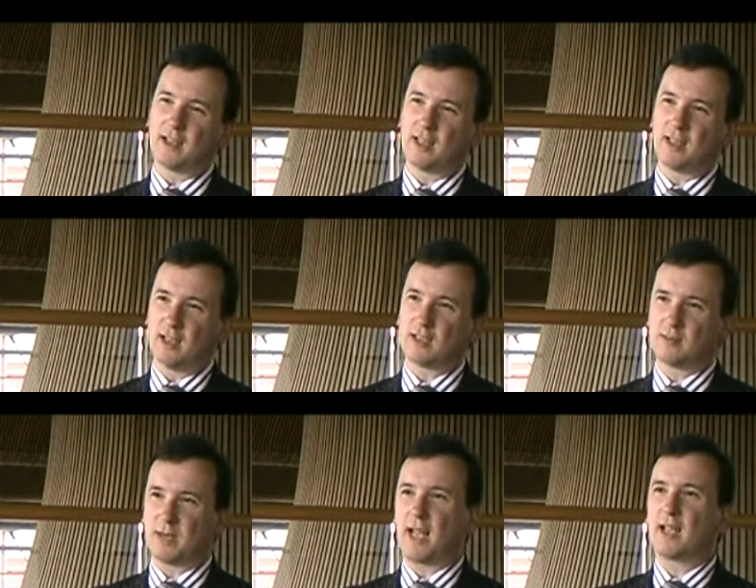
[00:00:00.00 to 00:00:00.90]
I think the
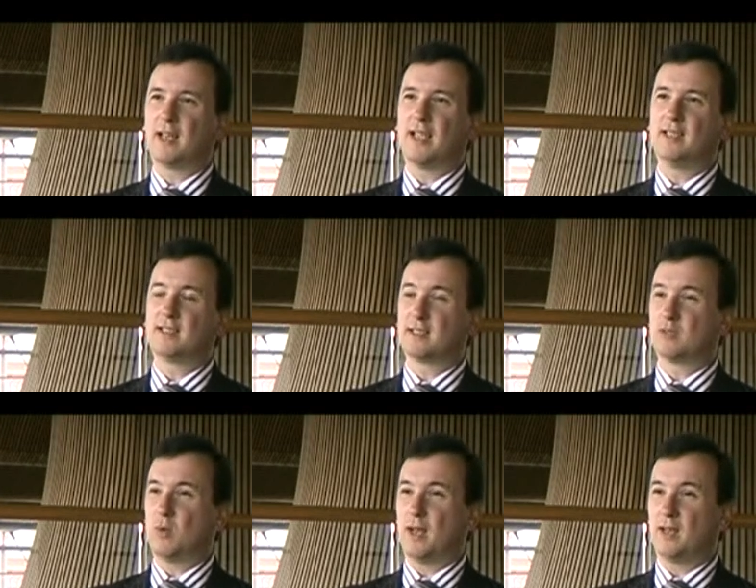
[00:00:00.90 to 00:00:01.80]
ultimate accolade is
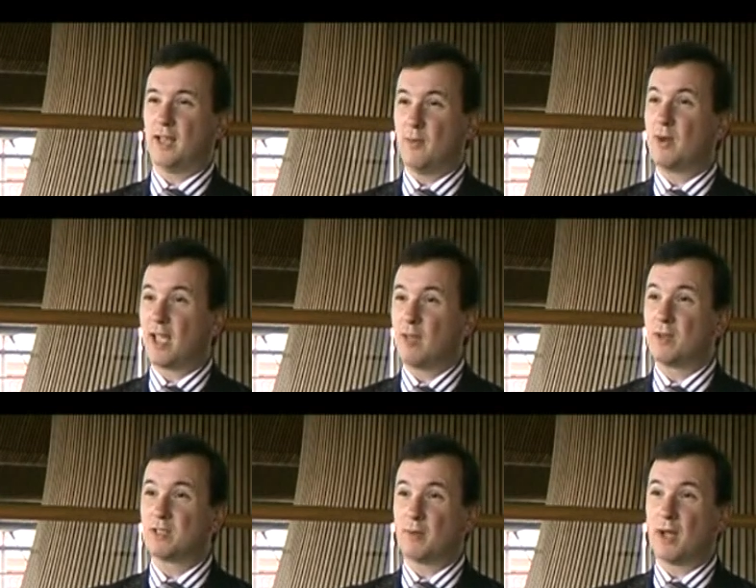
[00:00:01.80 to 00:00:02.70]
that when Labour came
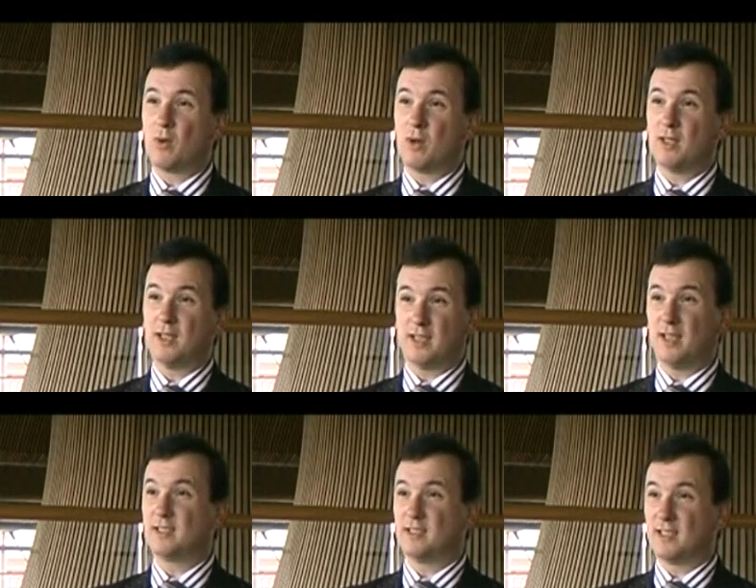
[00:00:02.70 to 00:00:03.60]
into power in
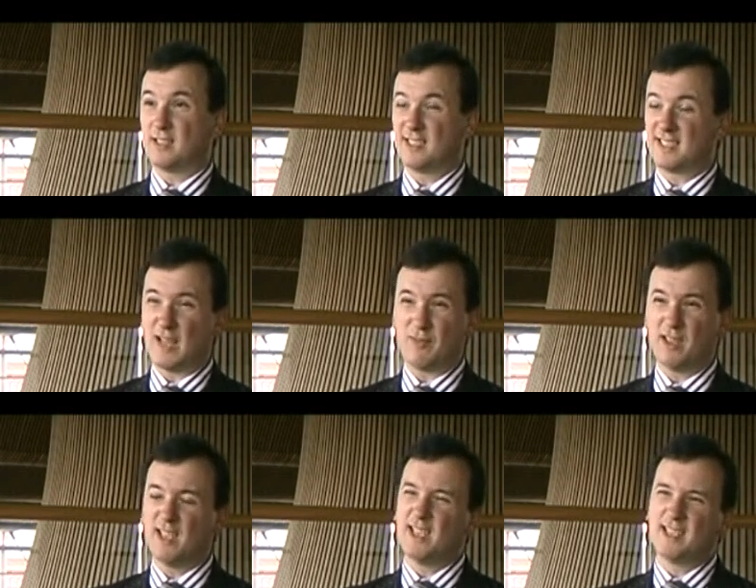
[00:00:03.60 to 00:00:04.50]

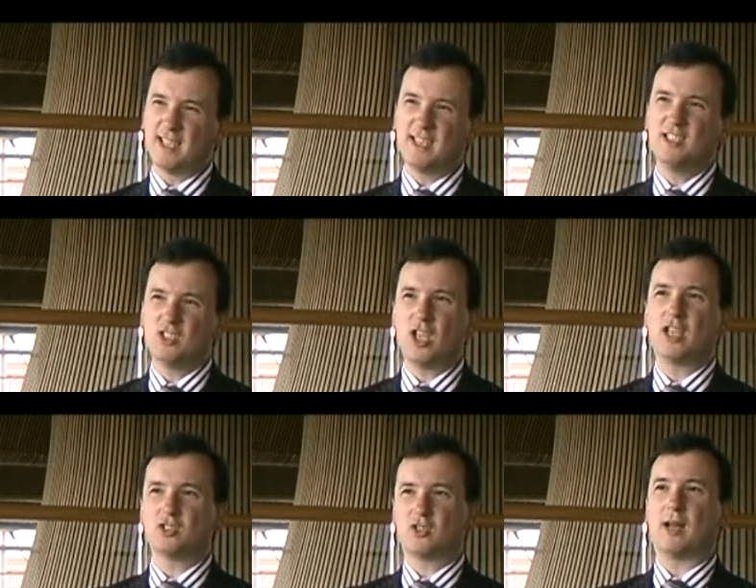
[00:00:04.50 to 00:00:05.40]
1997, they didn't
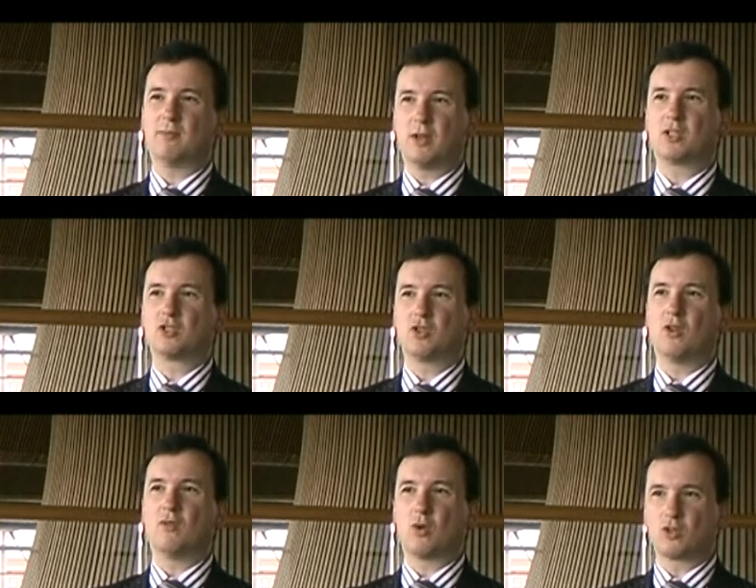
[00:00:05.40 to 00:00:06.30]
change that much
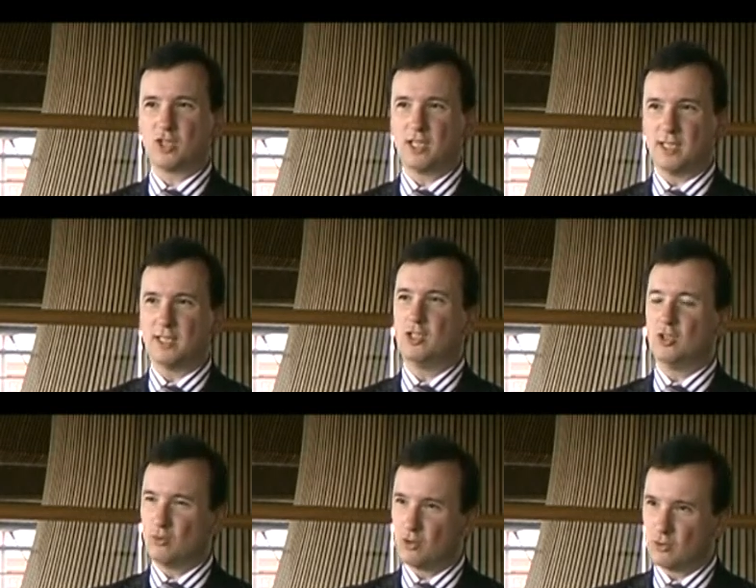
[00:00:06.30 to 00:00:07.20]
of what she did,
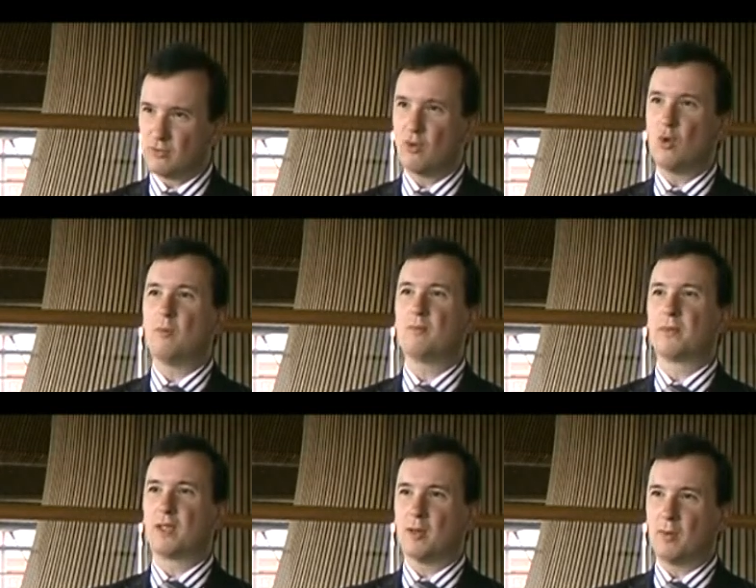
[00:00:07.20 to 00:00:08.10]
union reform,
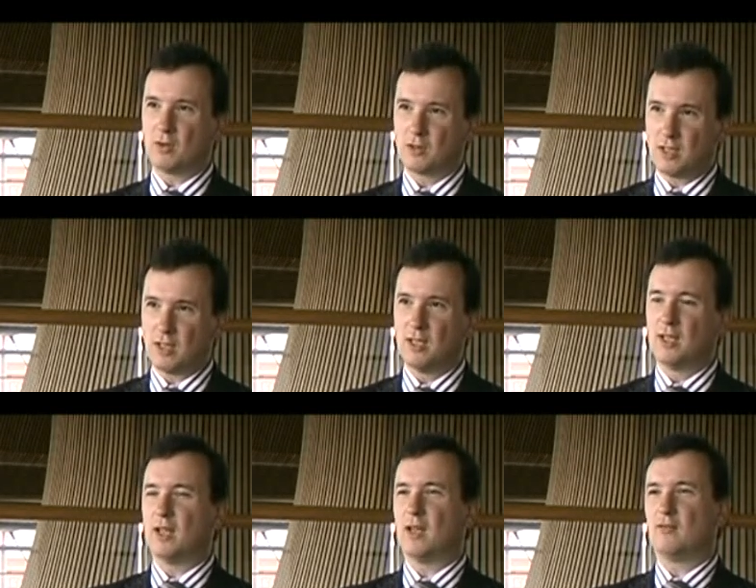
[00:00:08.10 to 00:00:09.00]
about the
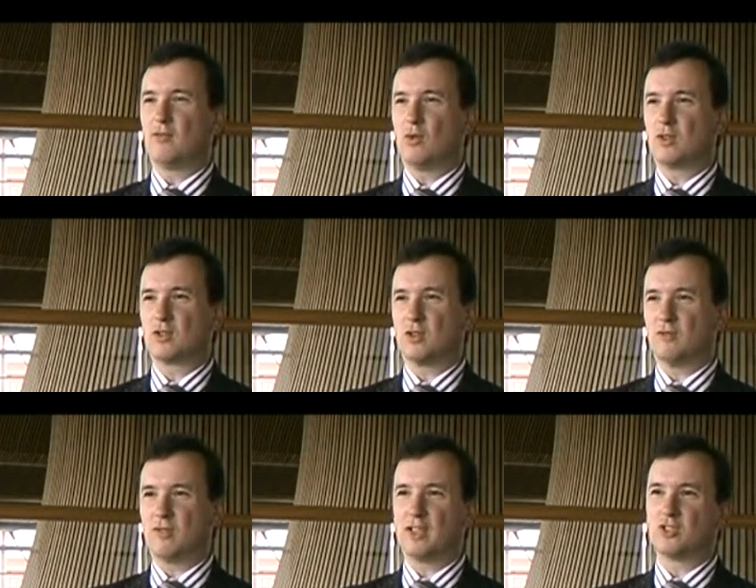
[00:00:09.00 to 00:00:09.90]
focus on
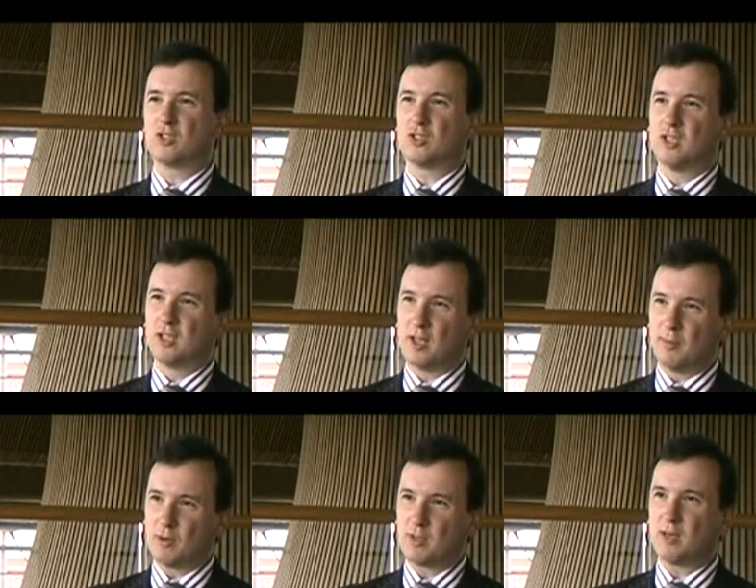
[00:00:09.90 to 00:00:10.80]
inflation,
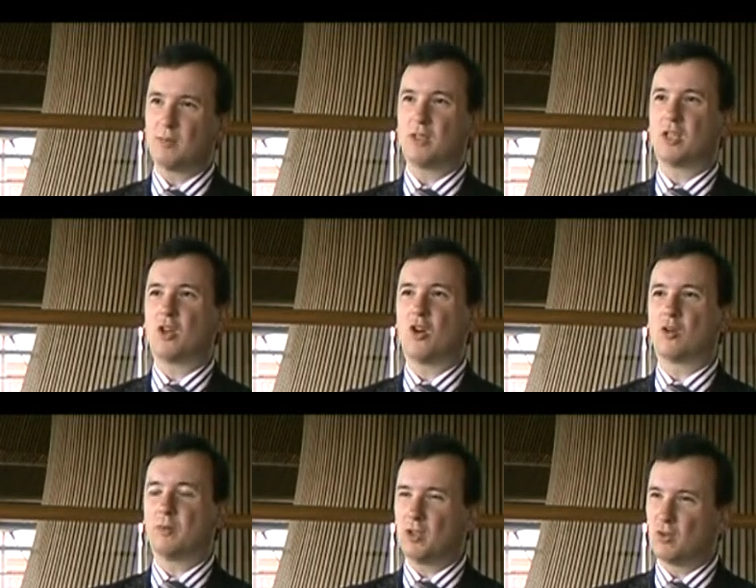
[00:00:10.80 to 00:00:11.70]
about keeping the
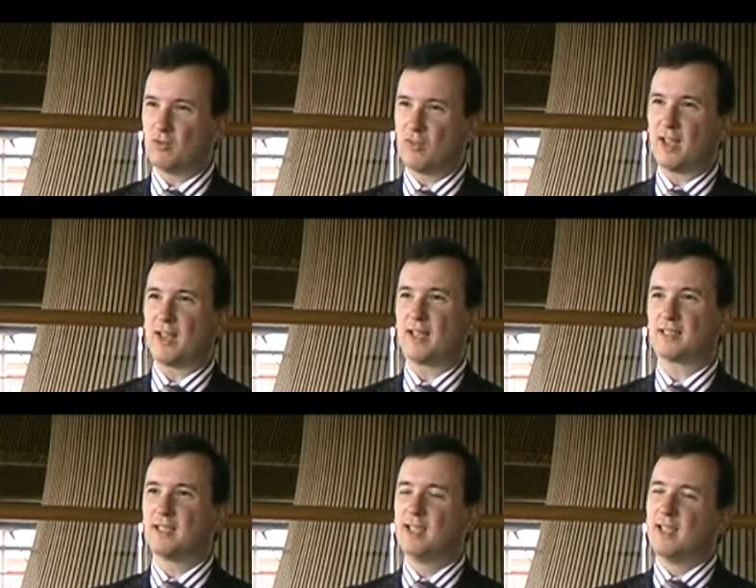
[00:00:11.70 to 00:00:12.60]
economy good finance.